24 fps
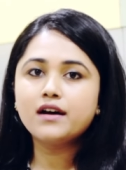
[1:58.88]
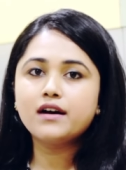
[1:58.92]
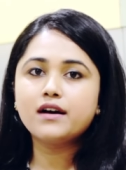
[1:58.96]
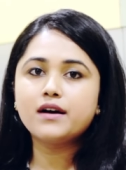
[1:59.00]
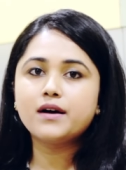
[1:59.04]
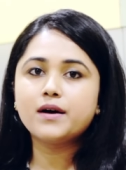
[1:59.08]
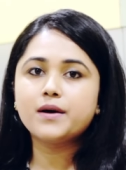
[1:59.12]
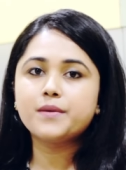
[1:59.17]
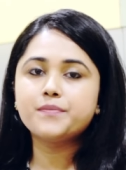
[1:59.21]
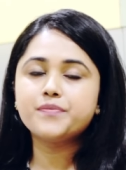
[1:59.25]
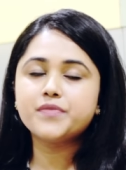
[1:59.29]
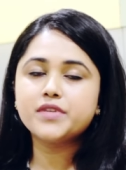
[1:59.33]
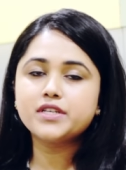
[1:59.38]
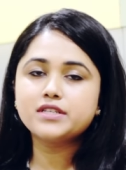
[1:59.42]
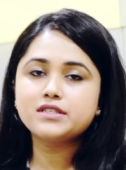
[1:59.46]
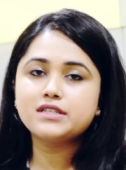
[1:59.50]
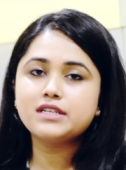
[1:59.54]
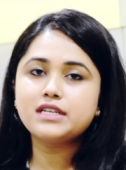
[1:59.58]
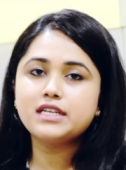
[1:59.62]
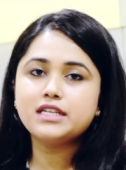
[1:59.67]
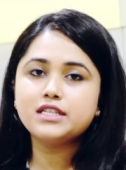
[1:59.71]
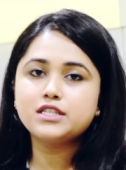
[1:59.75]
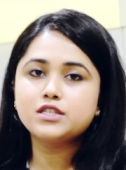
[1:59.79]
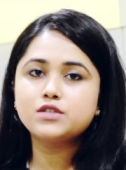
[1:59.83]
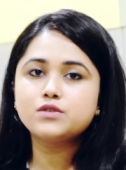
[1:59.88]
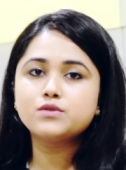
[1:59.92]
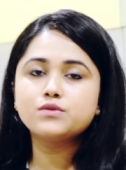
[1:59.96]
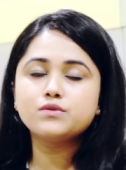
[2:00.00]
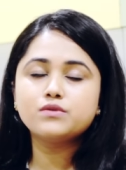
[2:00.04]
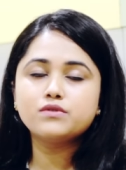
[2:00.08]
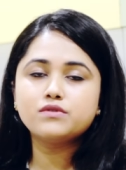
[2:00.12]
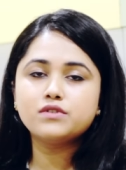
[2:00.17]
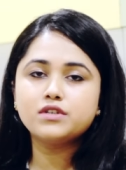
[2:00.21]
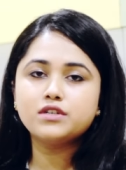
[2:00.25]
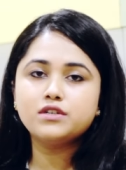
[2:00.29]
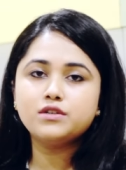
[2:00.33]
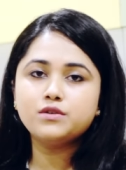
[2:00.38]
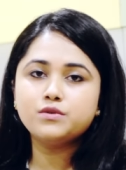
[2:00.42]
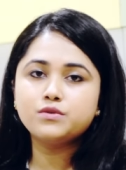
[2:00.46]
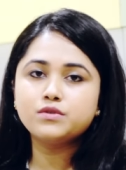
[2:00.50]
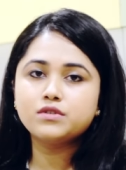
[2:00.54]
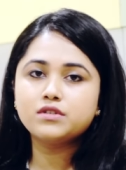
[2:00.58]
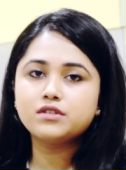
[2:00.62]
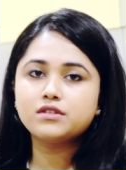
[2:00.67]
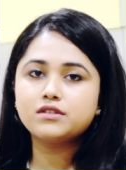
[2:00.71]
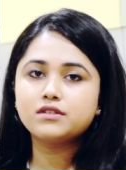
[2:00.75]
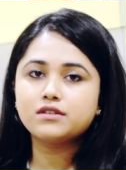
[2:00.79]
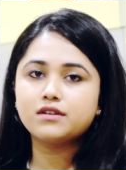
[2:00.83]
Um, this leads to
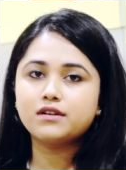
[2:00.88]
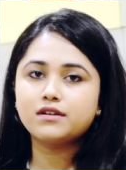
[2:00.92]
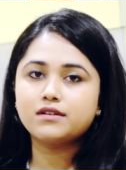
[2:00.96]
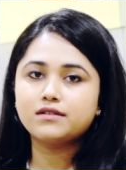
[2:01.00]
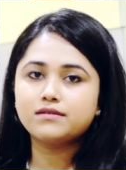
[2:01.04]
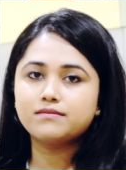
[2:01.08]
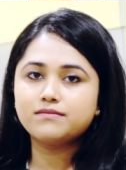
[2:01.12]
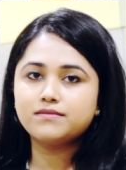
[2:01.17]
reduced uh,